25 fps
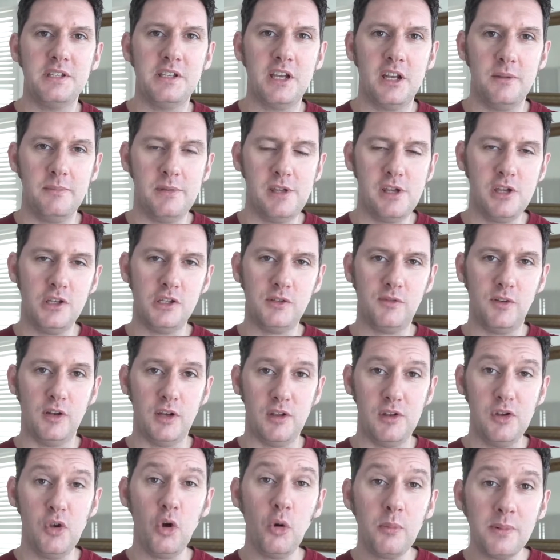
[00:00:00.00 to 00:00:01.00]
is going to be useful
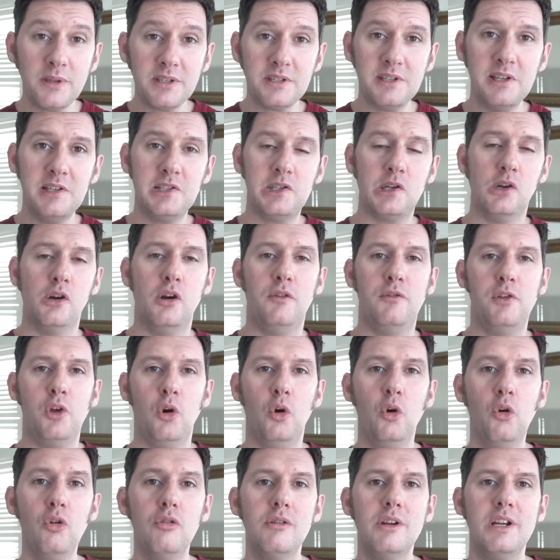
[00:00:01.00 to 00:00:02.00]
in your business, or if
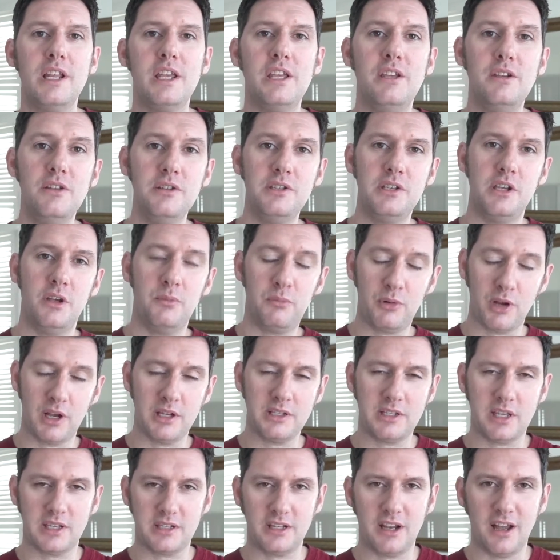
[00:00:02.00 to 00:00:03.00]
you're already using a
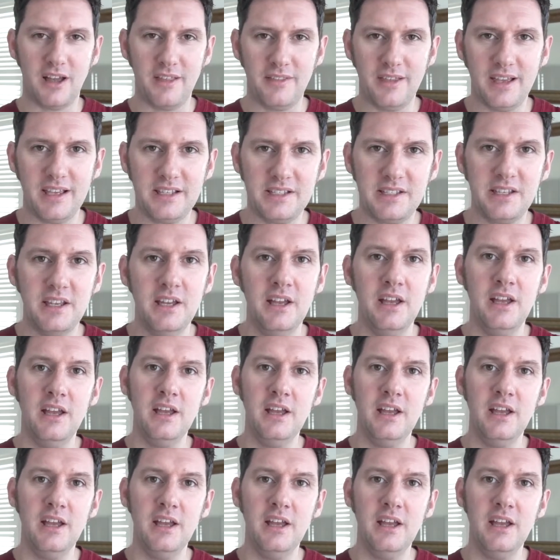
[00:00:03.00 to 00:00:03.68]
process like this,